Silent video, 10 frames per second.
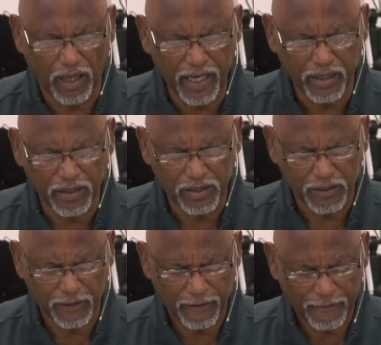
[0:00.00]
likeness
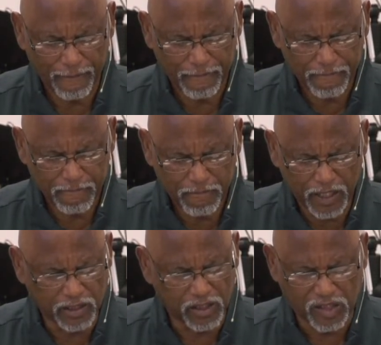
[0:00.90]

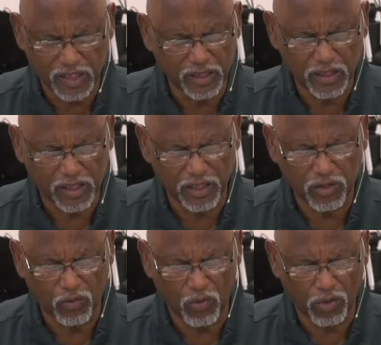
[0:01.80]
and to send us into
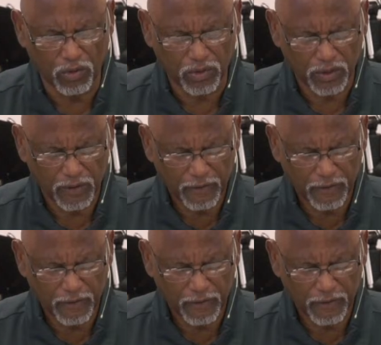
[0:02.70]
the world